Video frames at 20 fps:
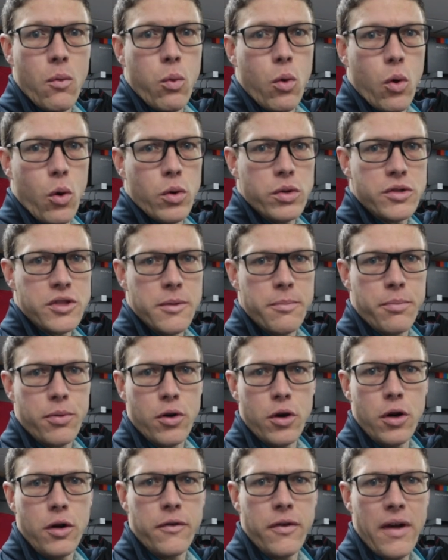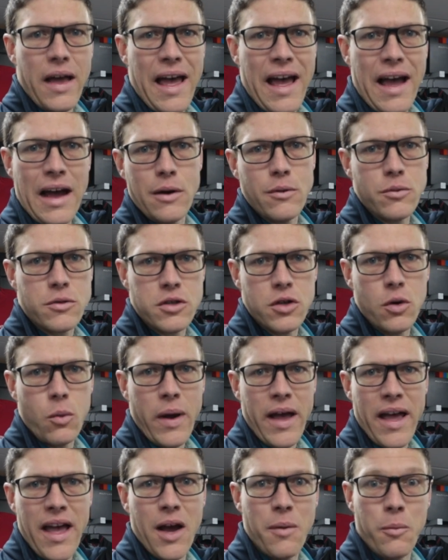waterproof
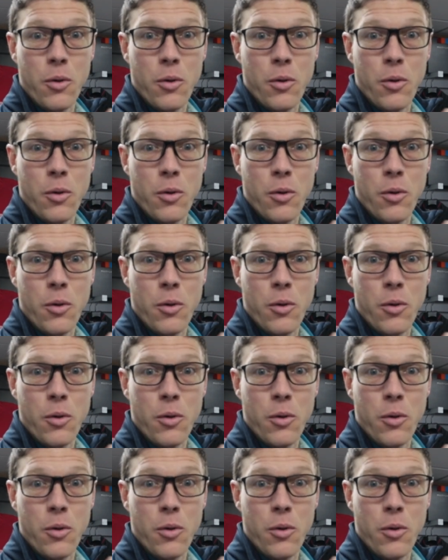outerwear,